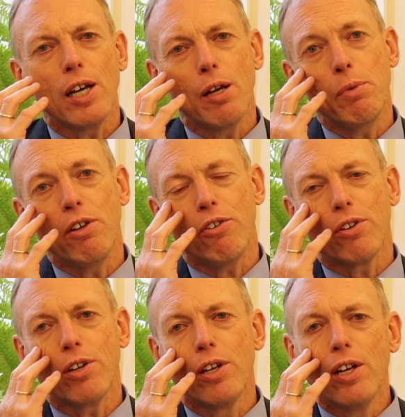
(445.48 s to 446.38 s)

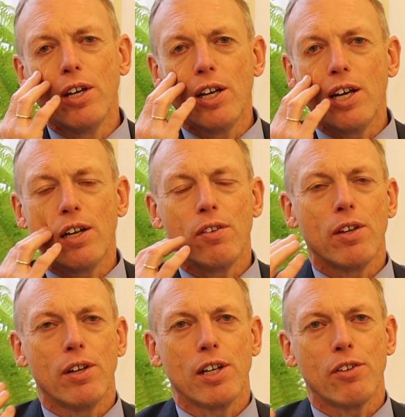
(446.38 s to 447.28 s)
ambition,
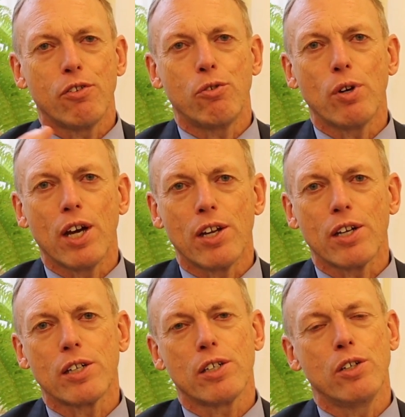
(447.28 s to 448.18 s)
and that
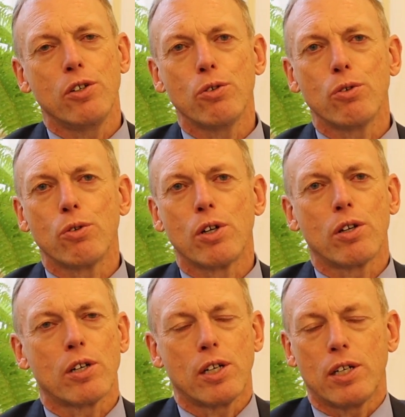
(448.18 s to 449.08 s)
together you
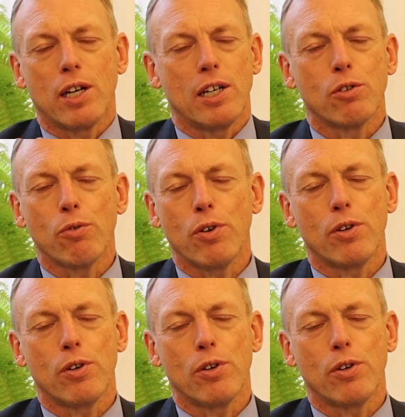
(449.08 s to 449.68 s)
kind of